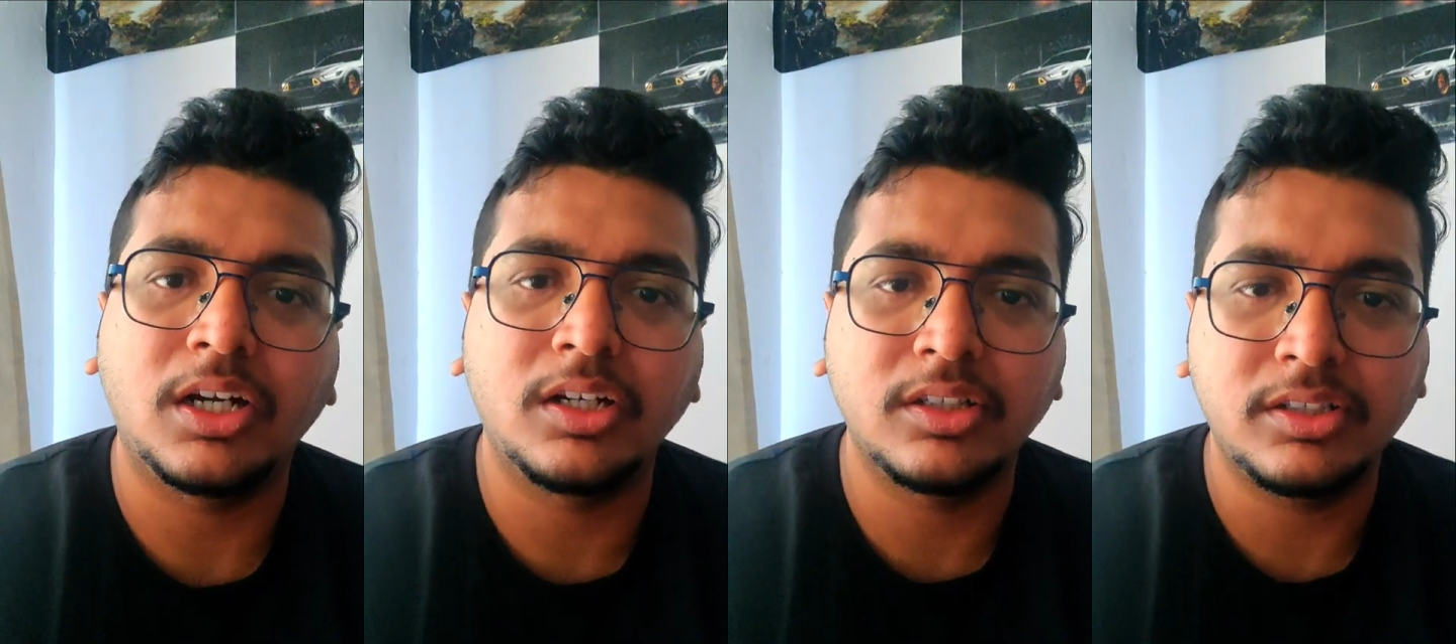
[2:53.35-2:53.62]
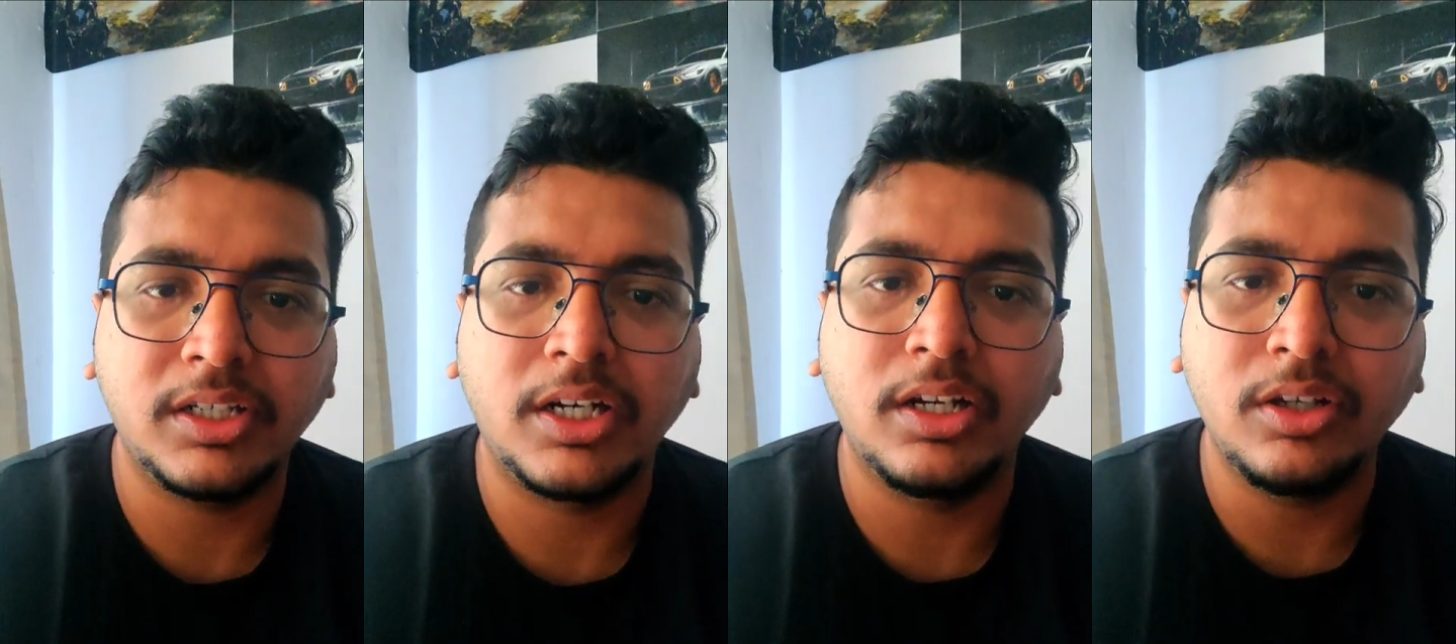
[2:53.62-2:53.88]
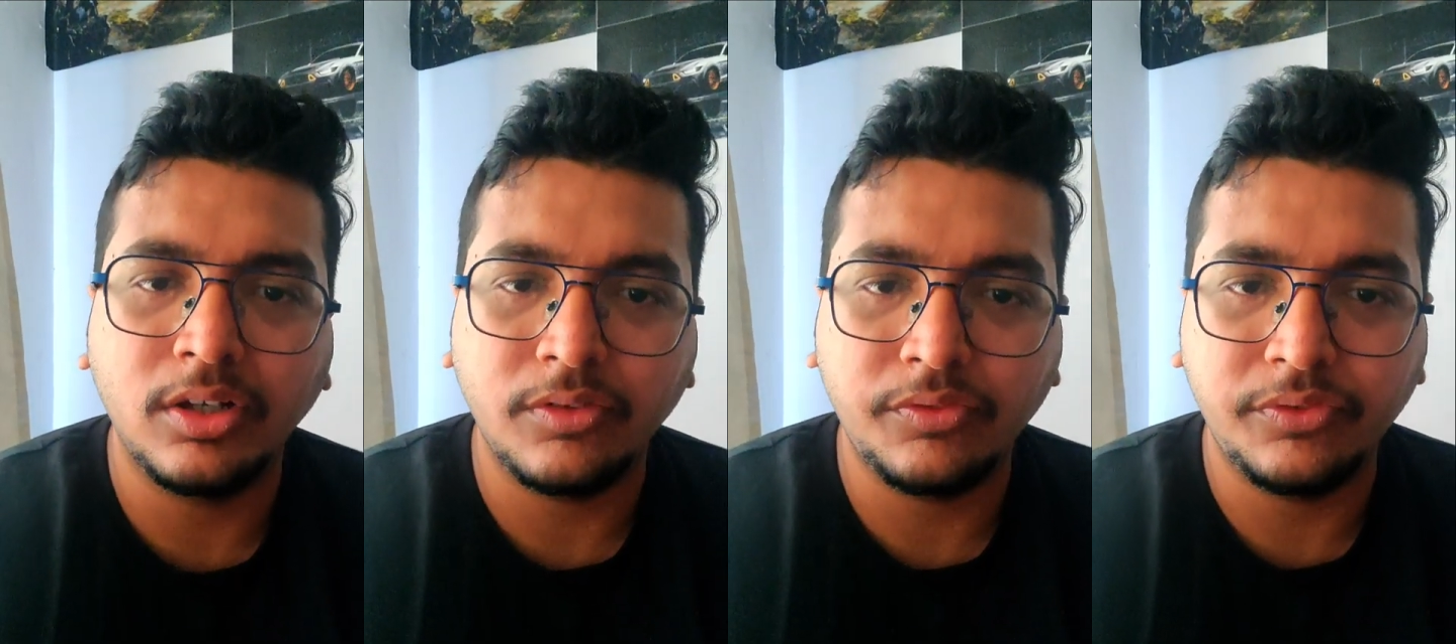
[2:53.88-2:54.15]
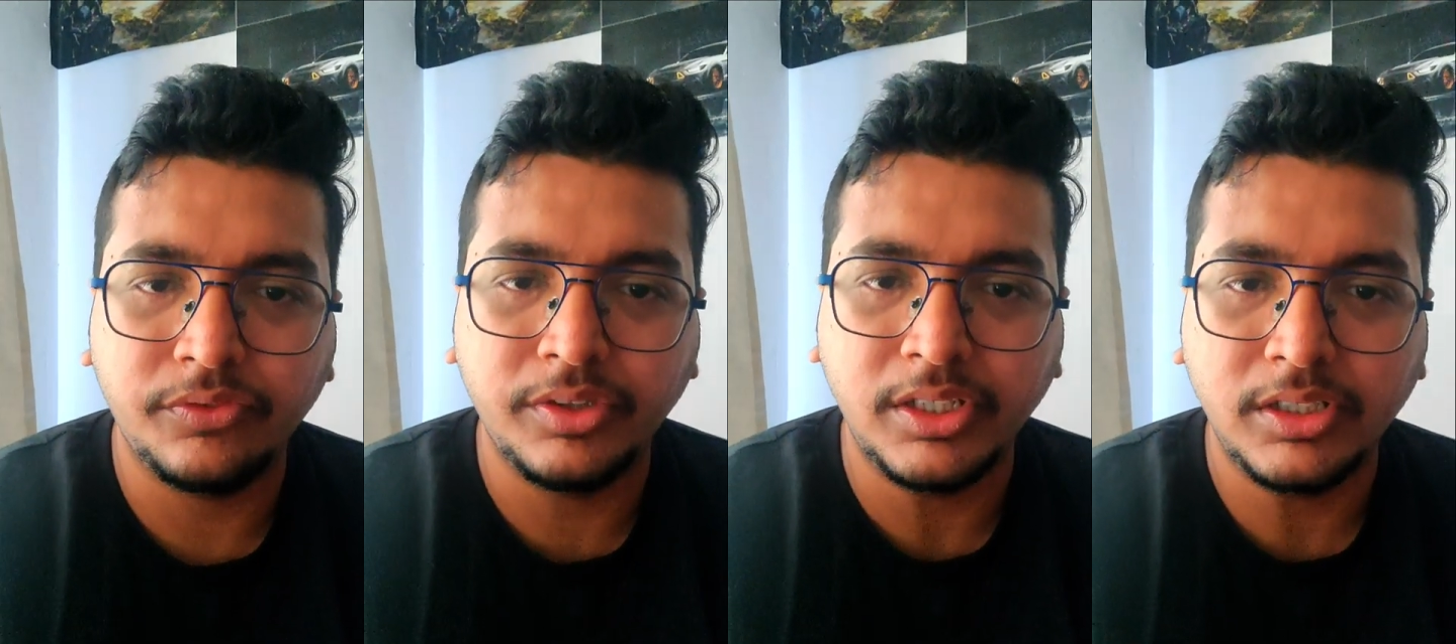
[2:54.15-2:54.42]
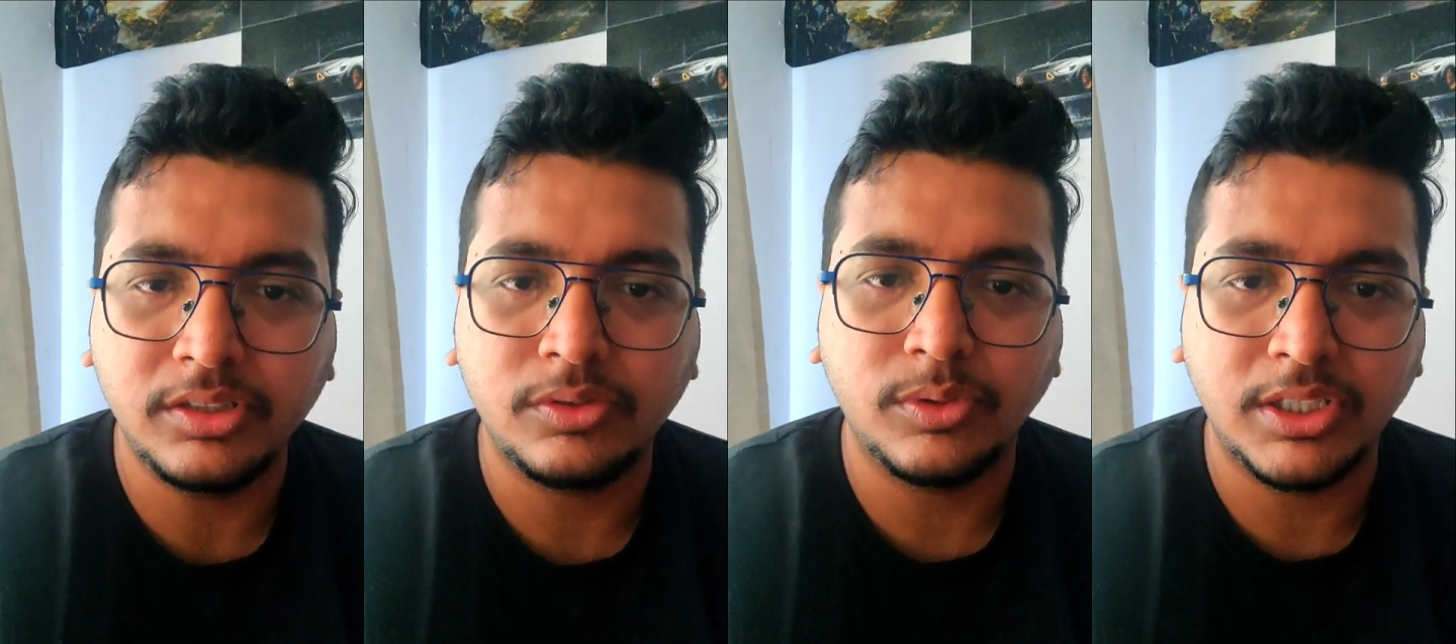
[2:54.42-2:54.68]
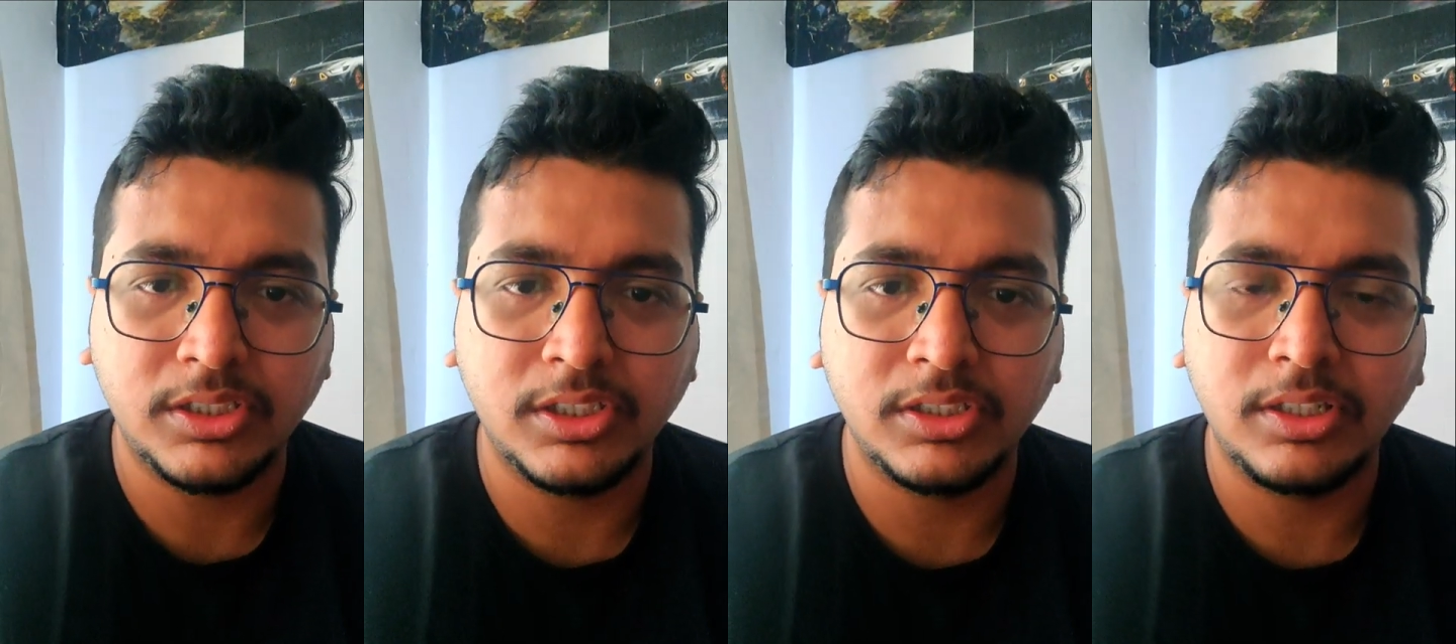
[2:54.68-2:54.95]
understanding of these
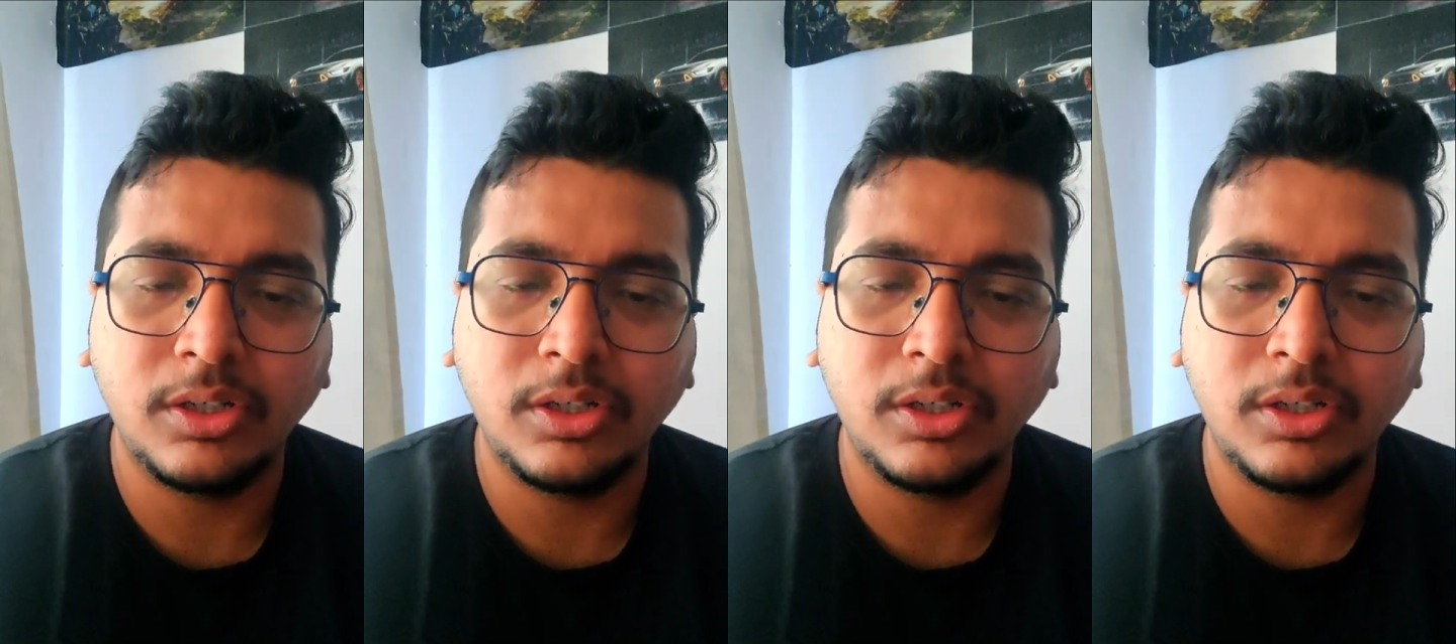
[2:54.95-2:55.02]
questions.